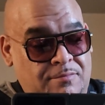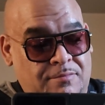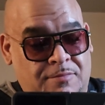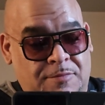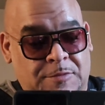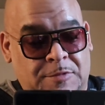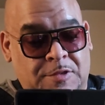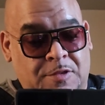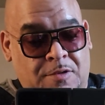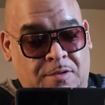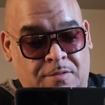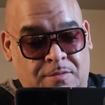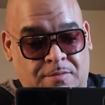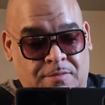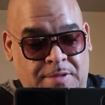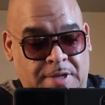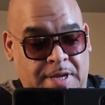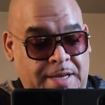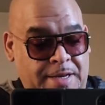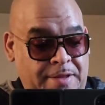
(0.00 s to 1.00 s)
You know,
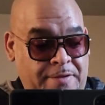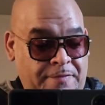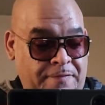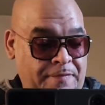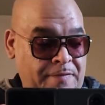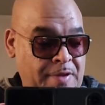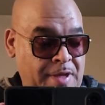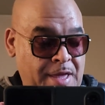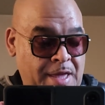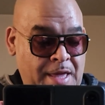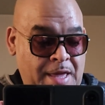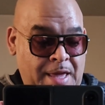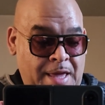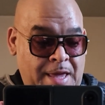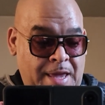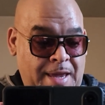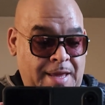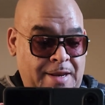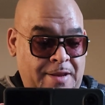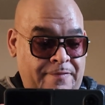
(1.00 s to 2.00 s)
and
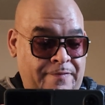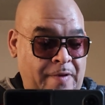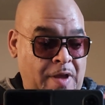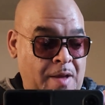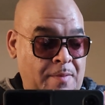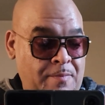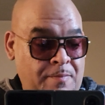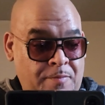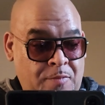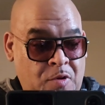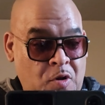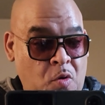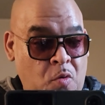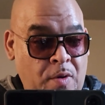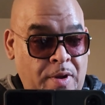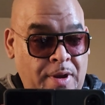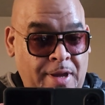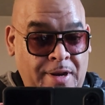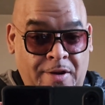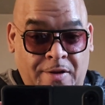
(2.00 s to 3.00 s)
if I'm
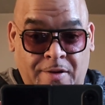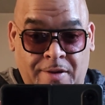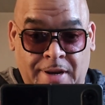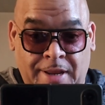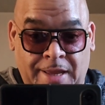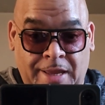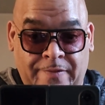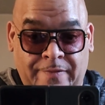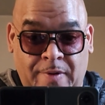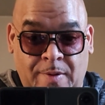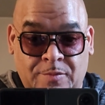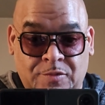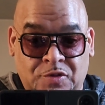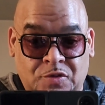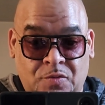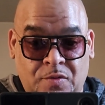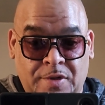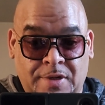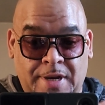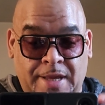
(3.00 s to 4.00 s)
going on
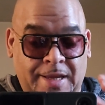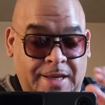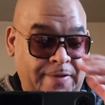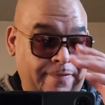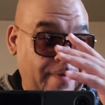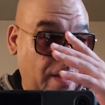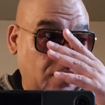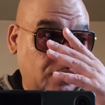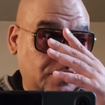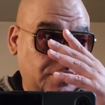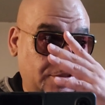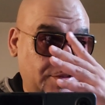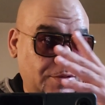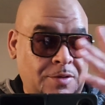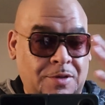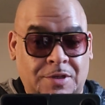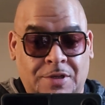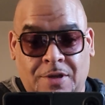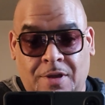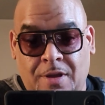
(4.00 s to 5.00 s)
if I was still
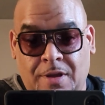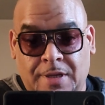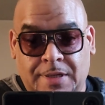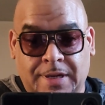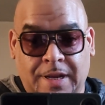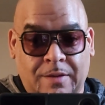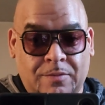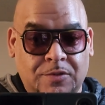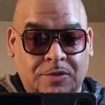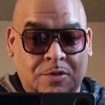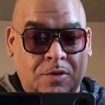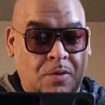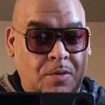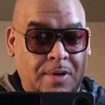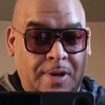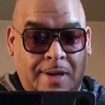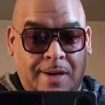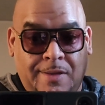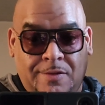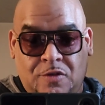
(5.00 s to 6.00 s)
young and I was going
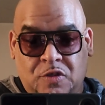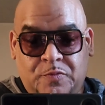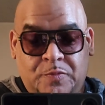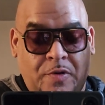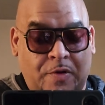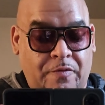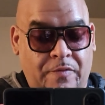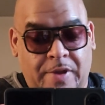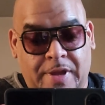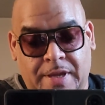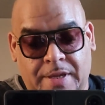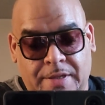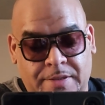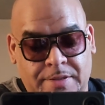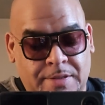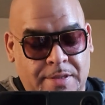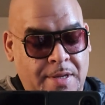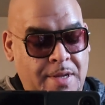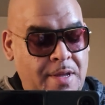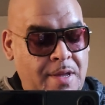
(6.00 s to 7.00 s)
like on those parades,
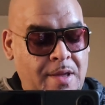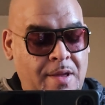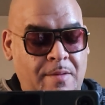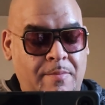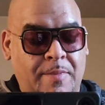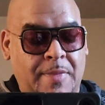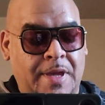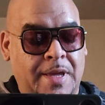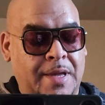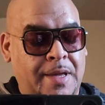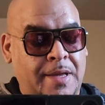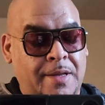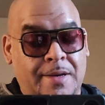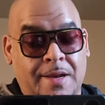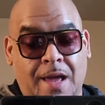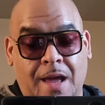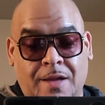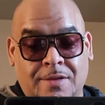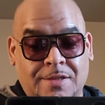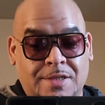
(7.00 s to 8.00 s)
man,
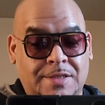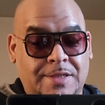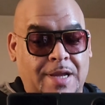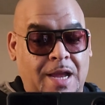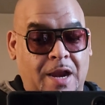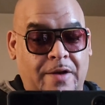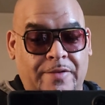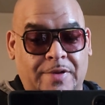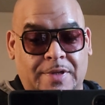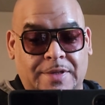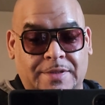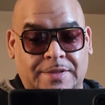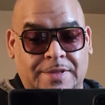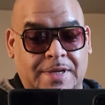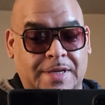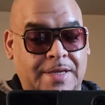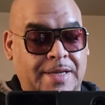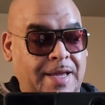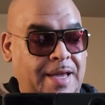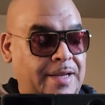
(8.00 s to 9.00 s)
I'll just carry a
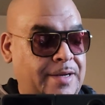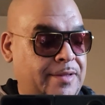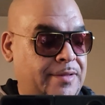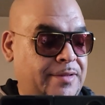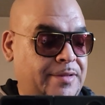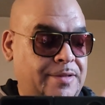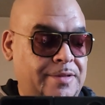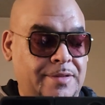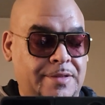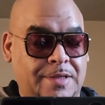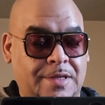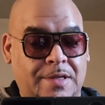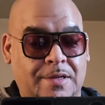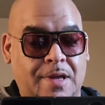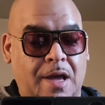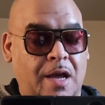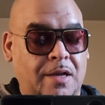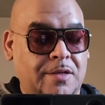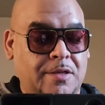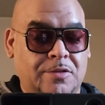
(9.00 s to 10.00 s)
decan of this.
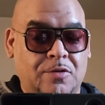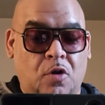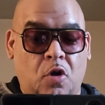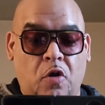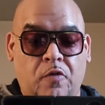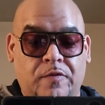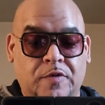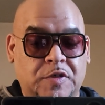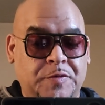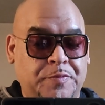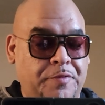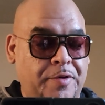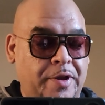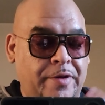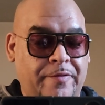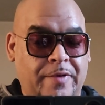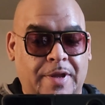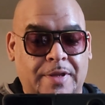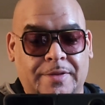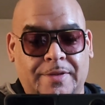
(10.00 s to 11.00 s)
I'll just overspray
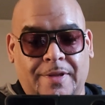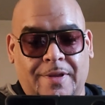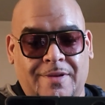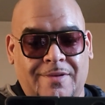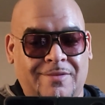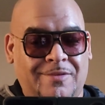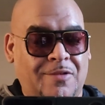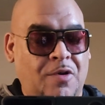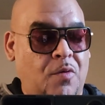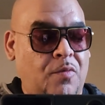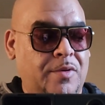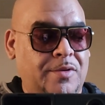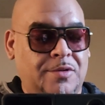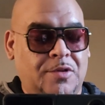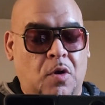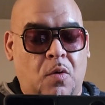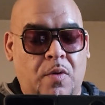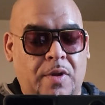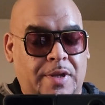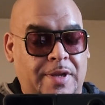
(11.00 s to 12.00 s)
right there. No
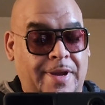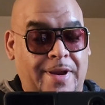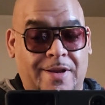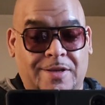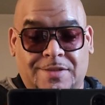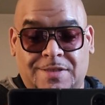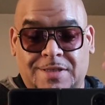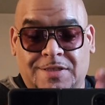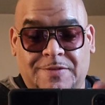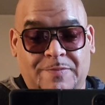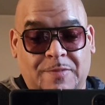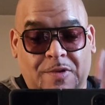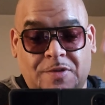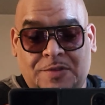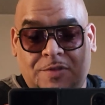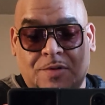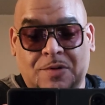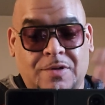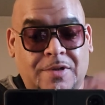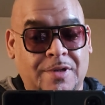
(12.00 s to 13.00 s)
one cares. This smells
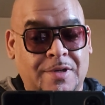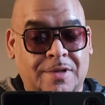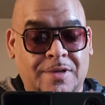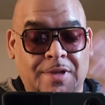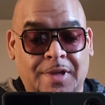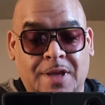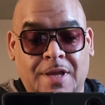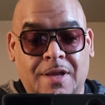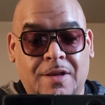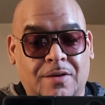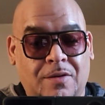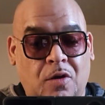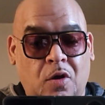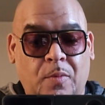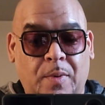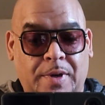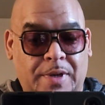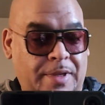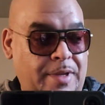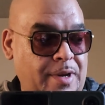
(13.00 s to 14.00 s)
so good.
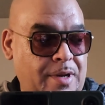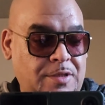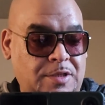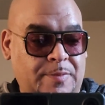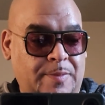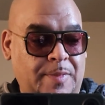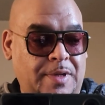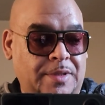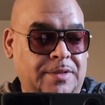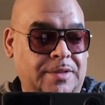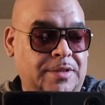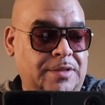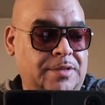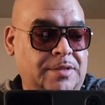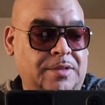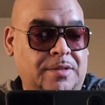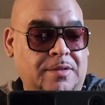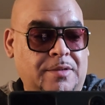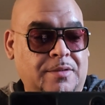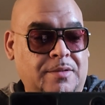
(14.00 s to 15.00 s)
Nobody cares about this
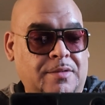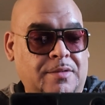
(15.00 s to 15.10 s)
thing.